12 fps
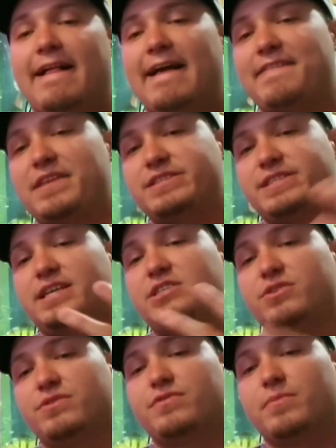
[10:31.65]
and then stay
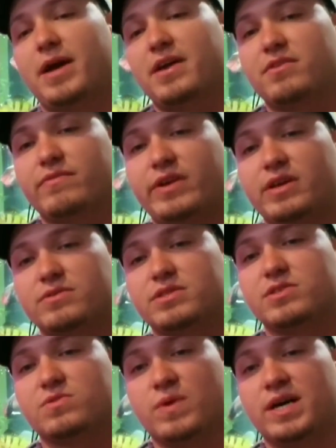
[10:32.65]
tuned for my other videos
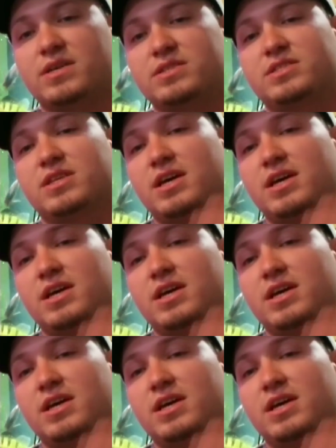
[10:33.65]
as well.